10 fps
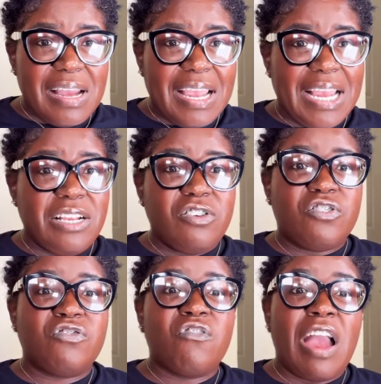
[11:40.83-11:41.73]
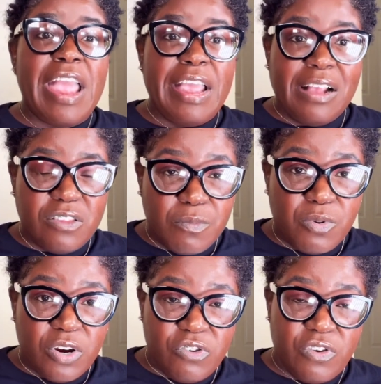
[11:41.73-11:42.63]
in trying to
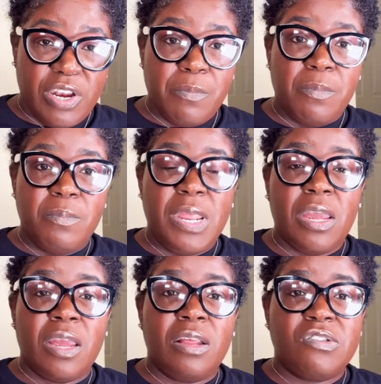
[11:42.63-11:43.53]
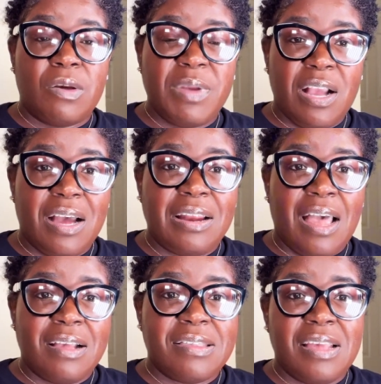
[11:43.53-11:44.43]
portray the Jamaican
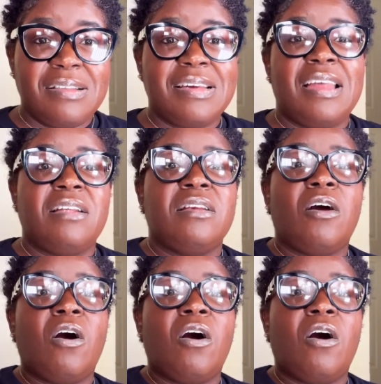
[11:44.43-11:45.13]
accent in an